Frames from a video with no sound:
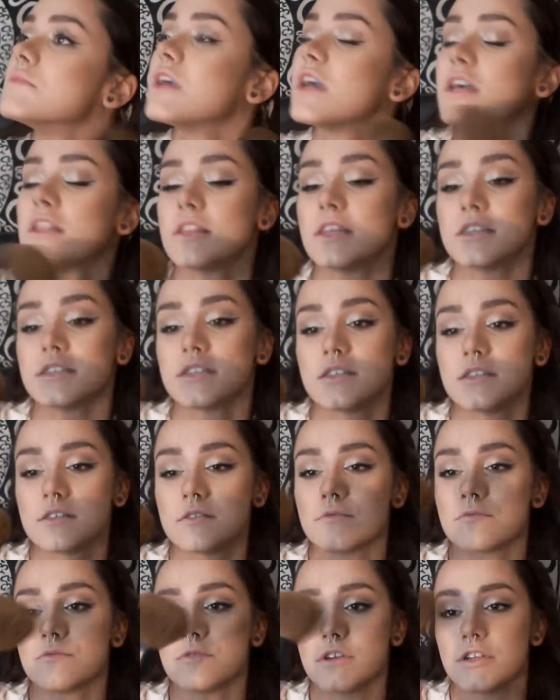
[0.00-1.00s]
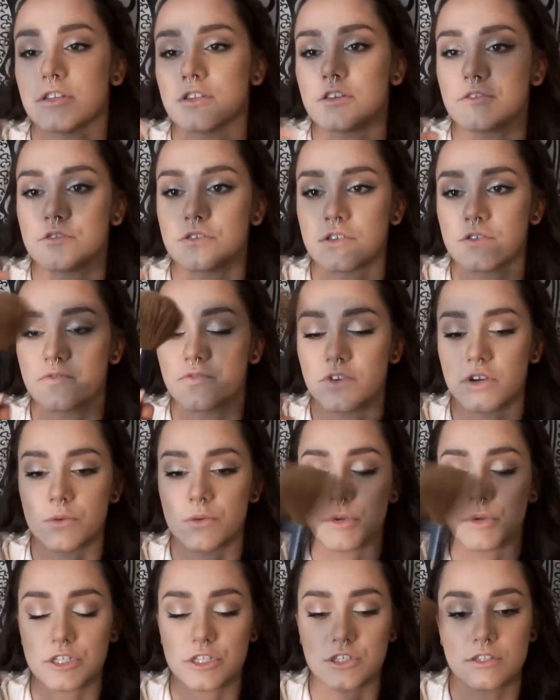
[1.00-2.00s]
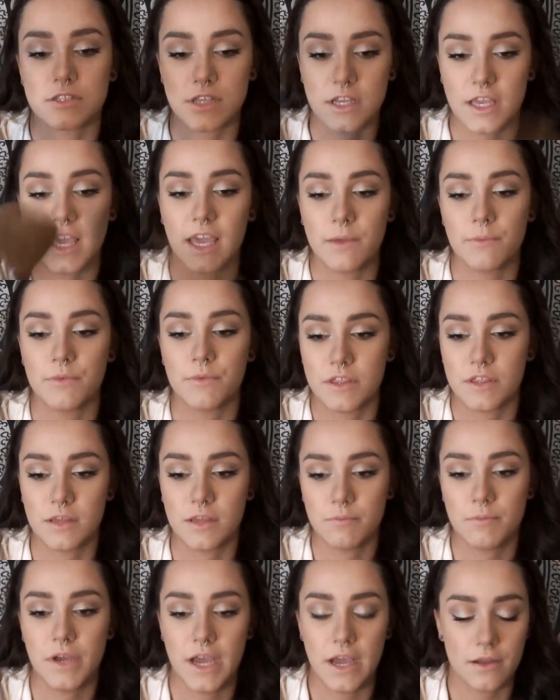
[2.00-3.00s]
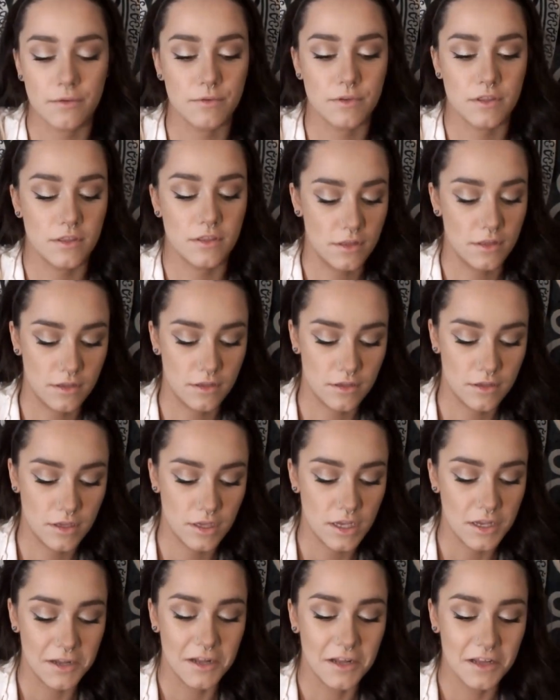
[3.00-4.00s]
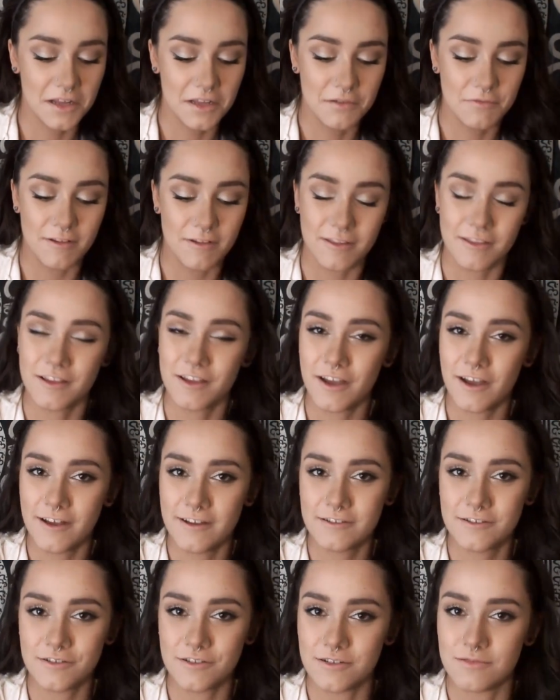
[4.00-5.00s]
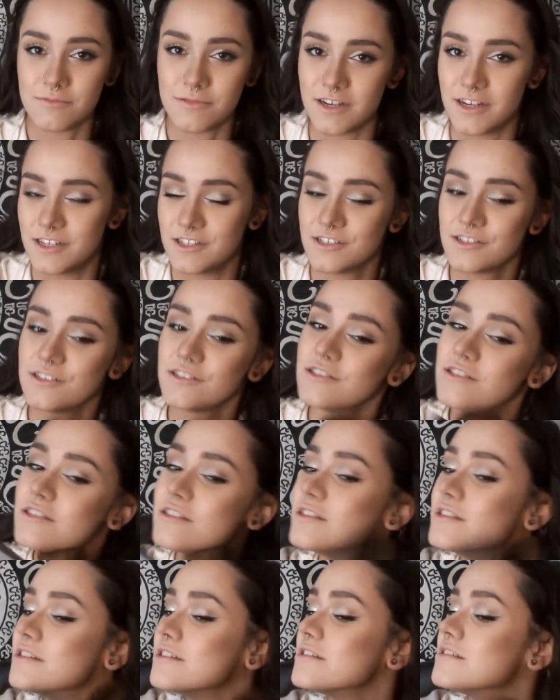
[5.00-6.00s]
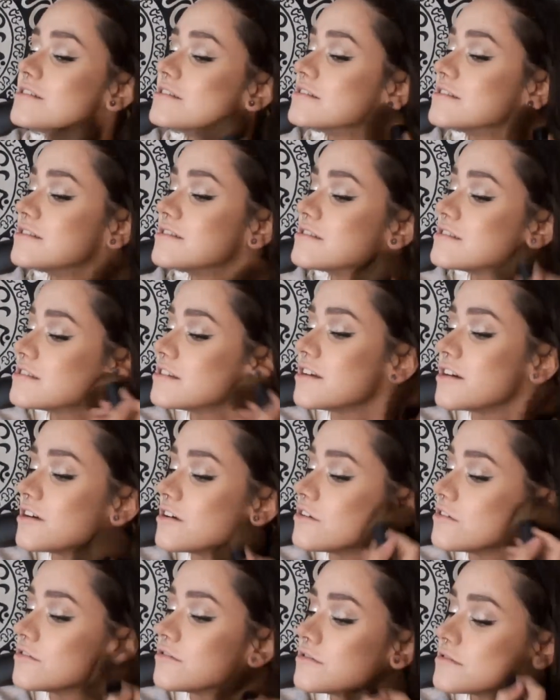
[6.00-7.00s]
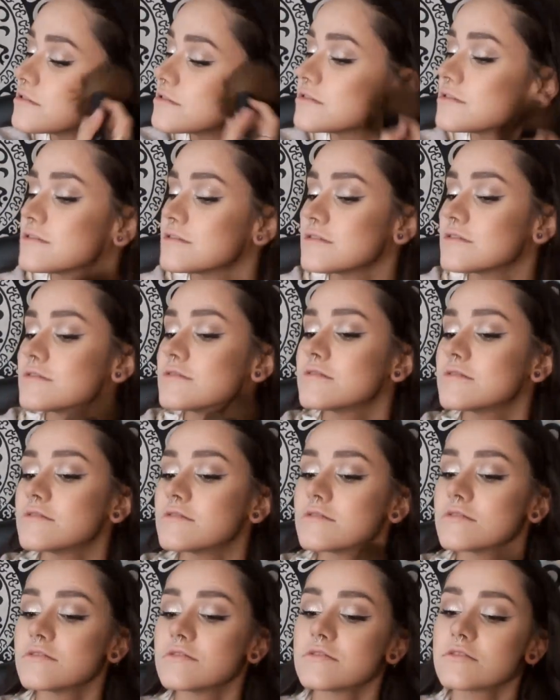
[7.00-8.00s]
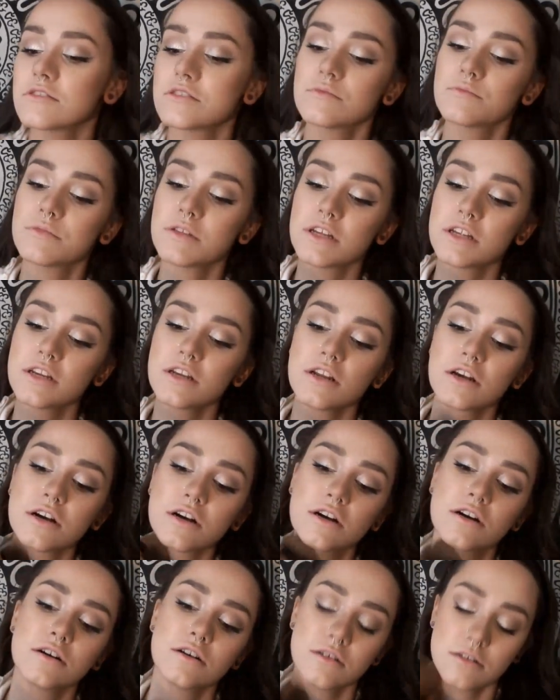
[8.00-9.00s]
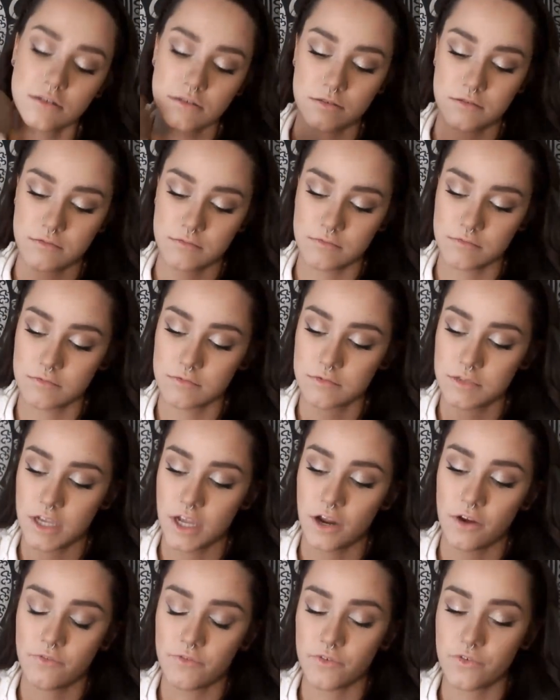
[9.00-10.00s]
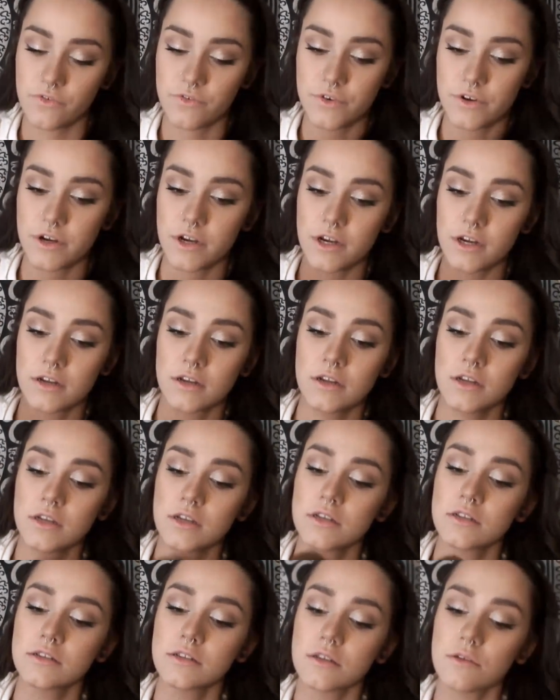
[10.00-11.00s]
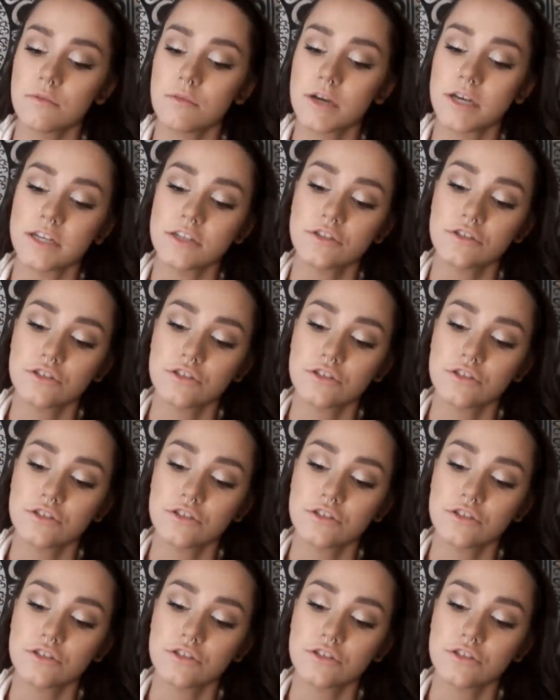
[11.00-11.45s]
And this is one of those Sephora brushes that came with the pack with the contour brush. So just blend it all. Careful for the white